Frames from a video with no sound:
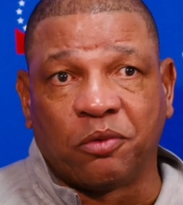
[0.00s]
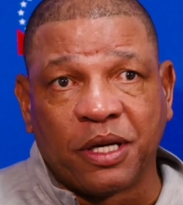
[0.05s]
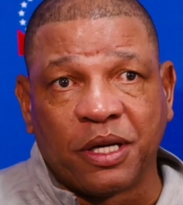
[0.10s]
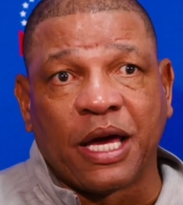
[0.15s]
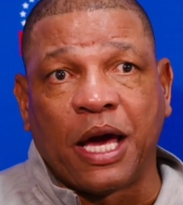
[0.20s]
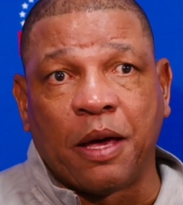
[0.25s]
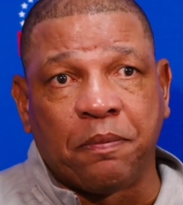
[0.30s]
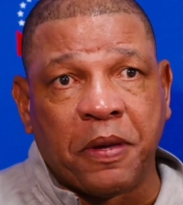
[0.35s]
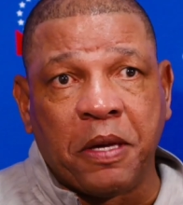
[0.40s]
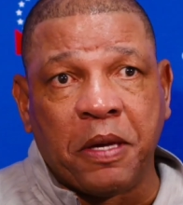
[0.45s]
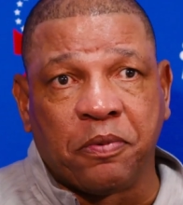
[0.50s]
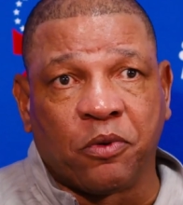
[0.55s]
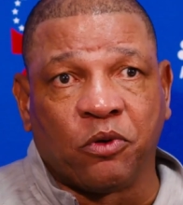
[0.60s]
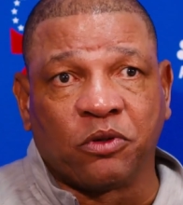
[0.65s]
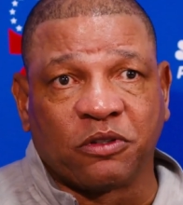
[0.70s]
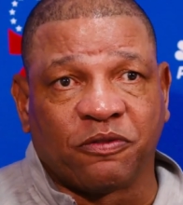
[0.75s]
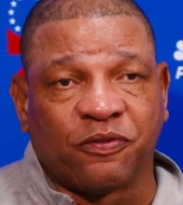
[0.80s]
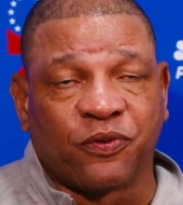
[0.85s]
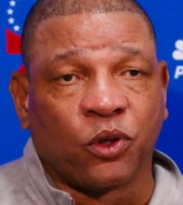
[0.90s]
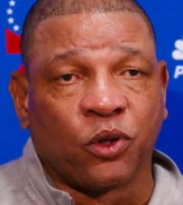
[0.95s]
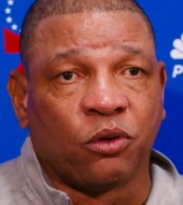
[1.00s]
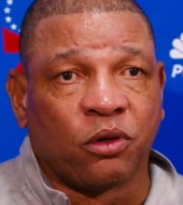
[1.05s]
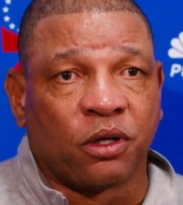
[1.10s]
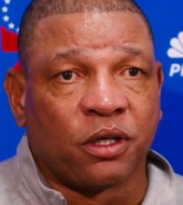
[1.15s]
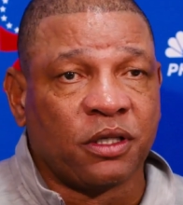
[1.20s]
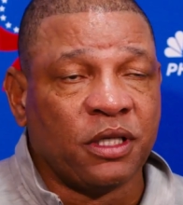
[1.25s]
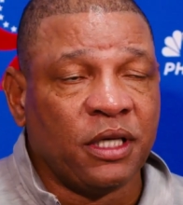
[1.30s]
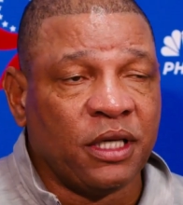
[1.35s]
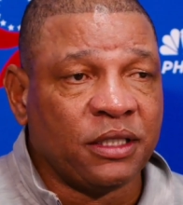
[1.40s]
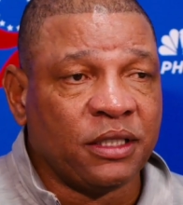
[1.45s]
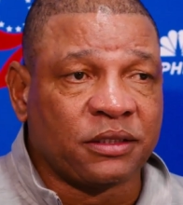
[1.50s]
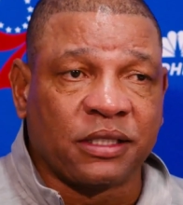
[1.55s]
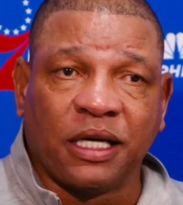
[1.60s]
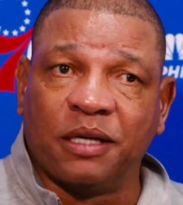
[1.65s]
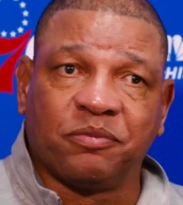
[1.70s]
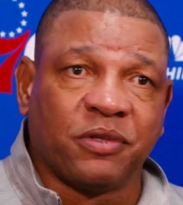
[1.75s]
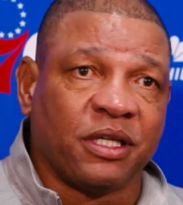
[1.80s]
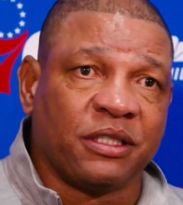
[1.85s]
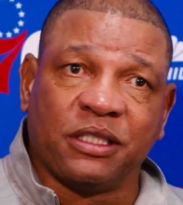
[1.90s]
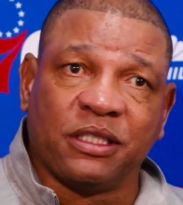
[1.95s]
We got people on the floor.
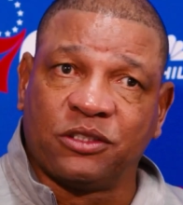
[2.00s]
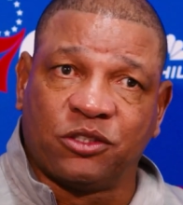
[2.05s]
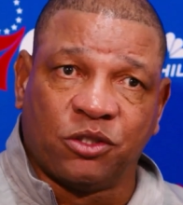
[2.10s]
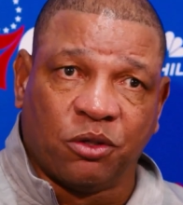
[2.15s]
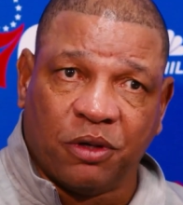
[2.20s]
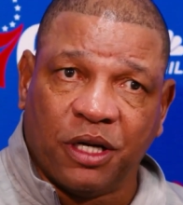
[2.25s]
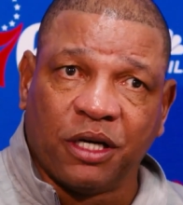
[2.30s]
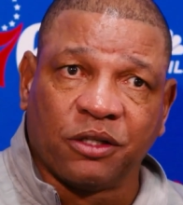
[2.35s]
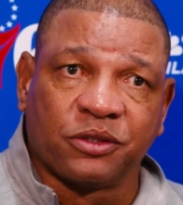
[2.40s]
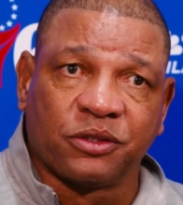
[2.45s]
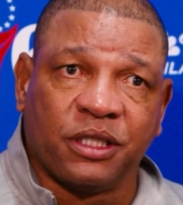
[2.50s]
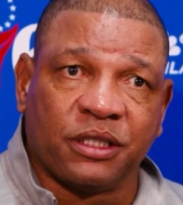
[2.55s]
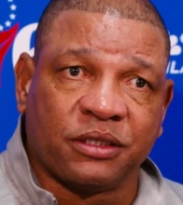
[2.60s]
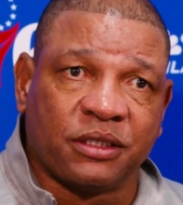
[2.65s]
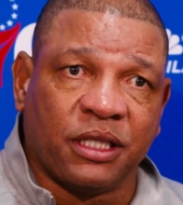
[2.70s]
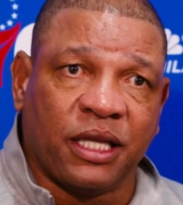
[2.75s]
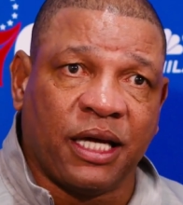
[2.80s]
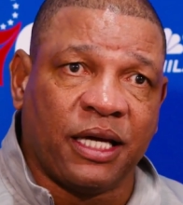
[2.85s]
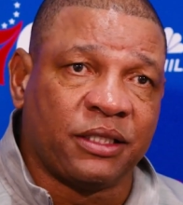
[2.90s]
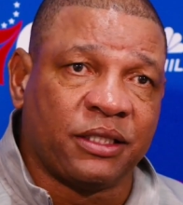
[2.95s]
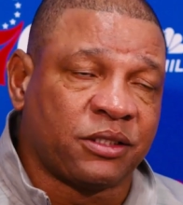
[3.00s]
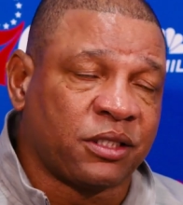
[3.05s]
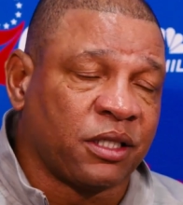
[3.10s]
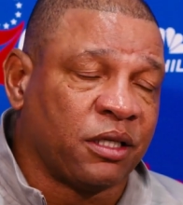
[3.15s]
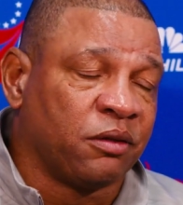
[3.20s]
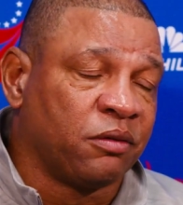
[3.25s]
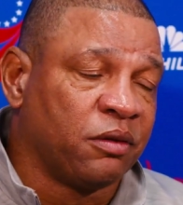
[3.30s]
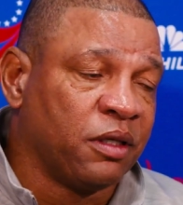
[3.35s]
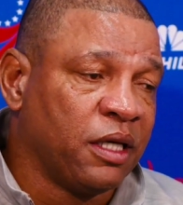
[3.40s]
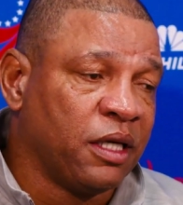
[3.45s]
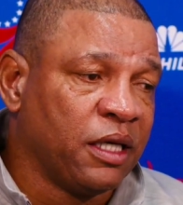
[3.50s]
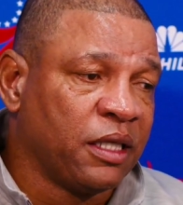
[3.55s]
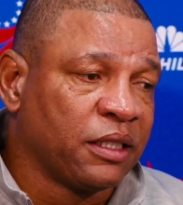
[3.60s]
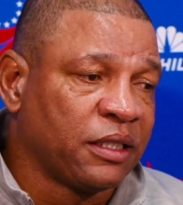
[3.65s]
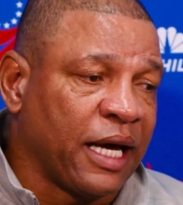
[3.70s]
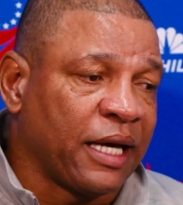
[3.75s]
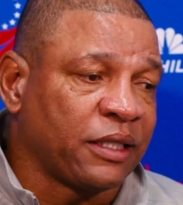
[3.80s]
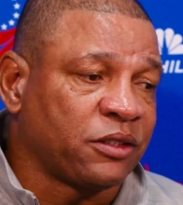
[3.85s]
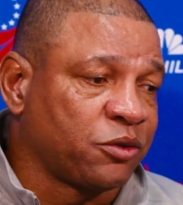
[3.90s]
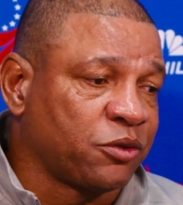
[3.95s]
Same thing that Joel did today. So
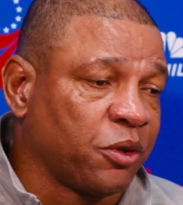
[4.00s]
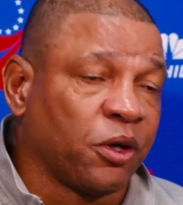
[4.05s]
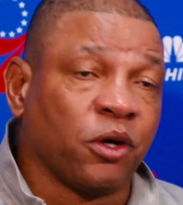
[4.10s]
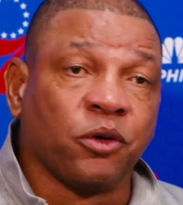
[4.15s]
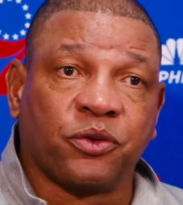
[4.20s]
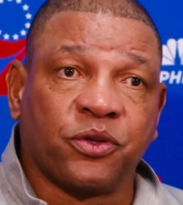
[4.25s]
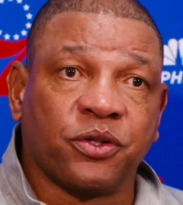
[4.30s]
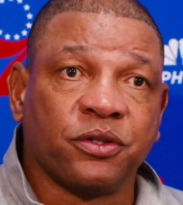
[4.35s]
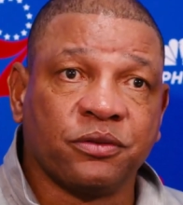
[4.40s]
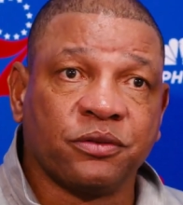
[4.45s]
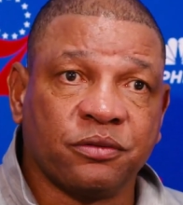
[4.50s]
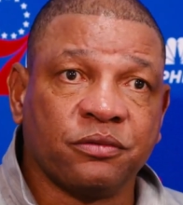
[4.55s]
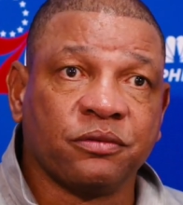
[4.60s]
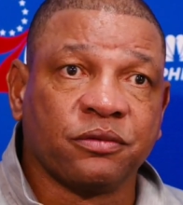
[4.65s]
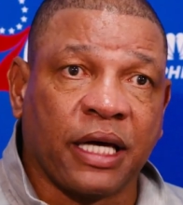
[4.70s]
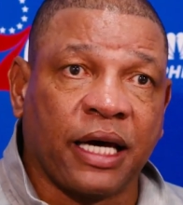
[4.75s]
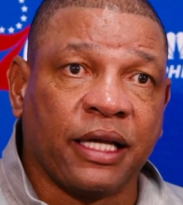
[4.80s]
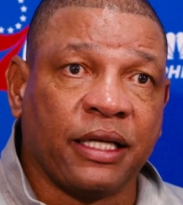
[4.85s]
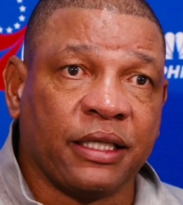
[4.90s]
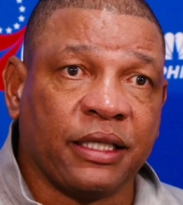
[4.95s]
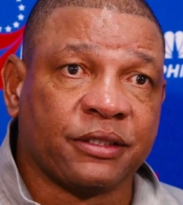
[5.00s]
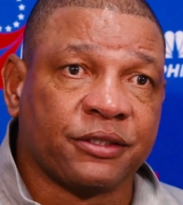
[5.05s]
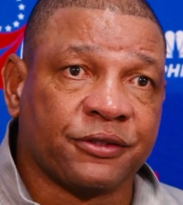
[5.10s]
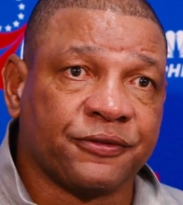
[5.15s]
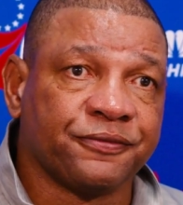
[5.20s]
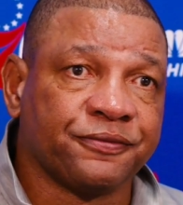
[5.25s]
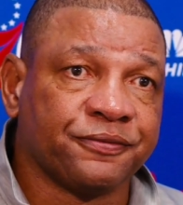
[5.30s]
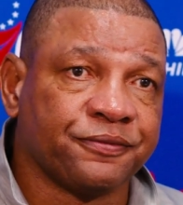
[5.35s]
that's growth. That is.